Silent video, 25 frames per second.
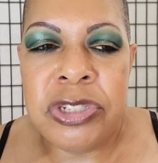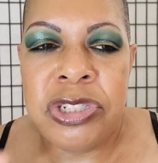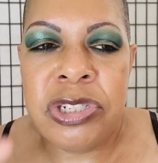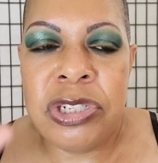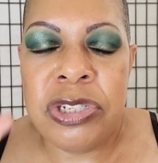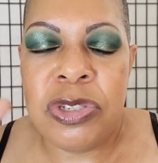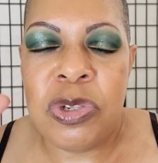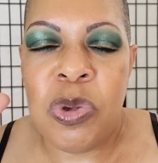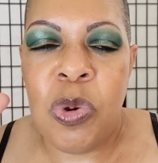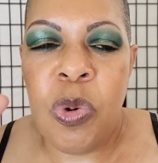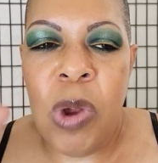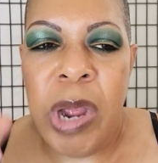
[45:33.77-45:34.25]

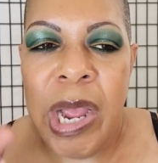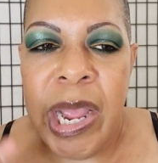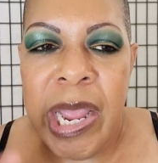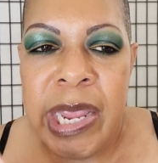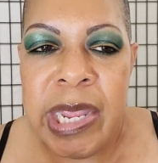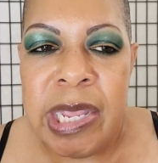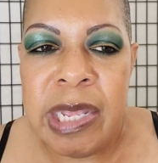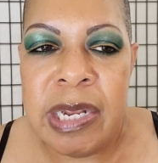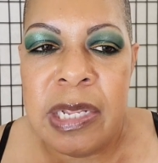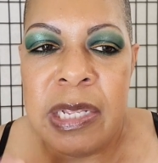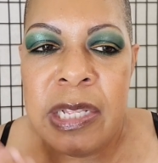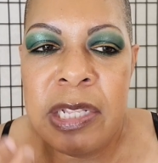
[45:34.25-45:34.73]
She's
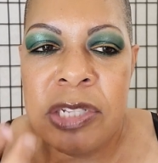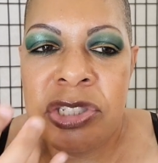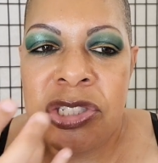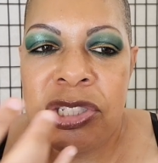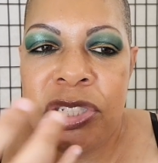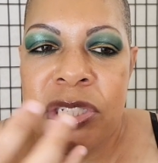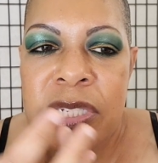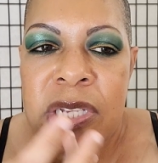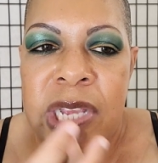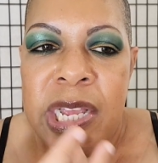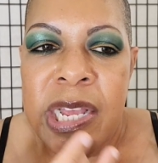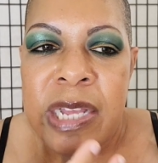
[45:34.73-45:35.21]
quiet and
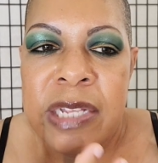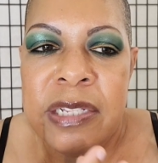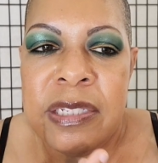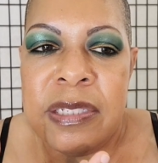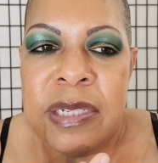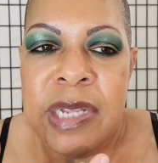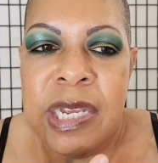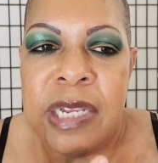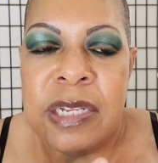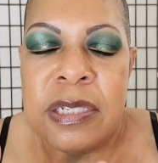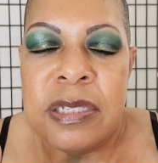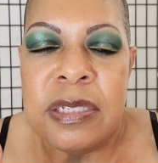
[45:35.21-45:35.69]
she
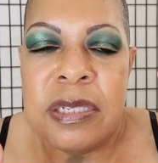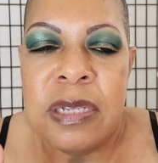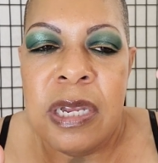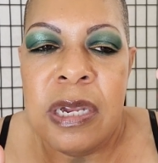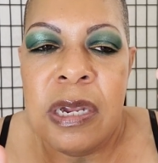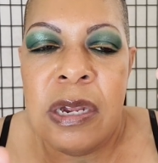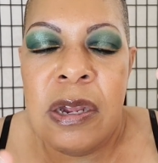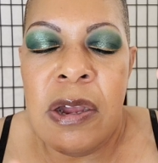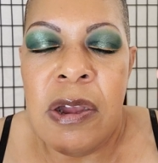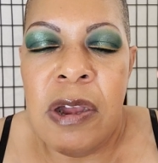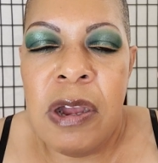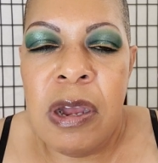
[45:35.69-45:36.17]
has like a,
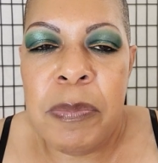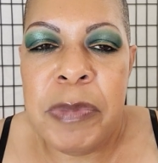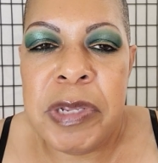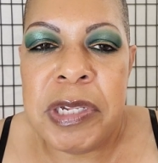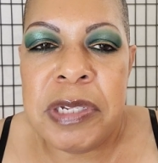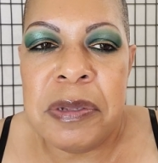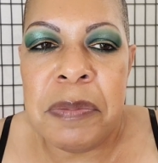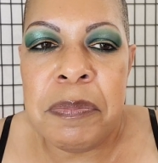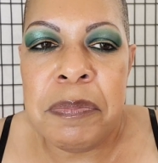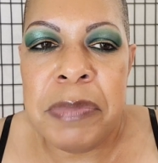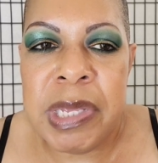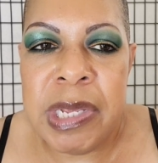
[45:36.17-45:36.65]
a
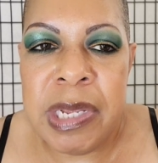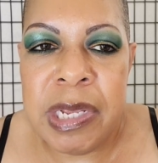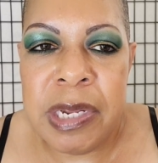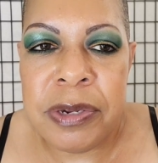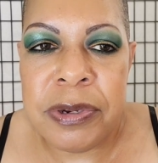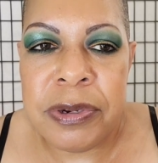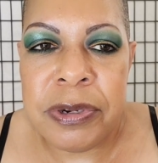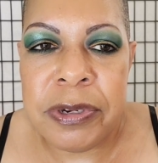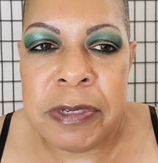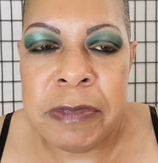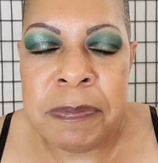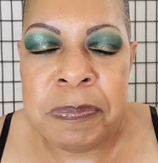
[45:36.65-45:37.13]
calming
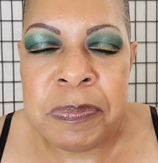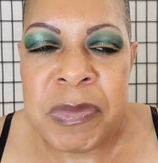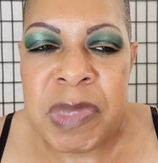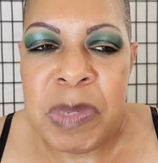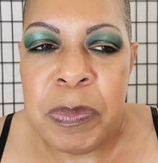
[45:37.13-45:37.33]
demeanor.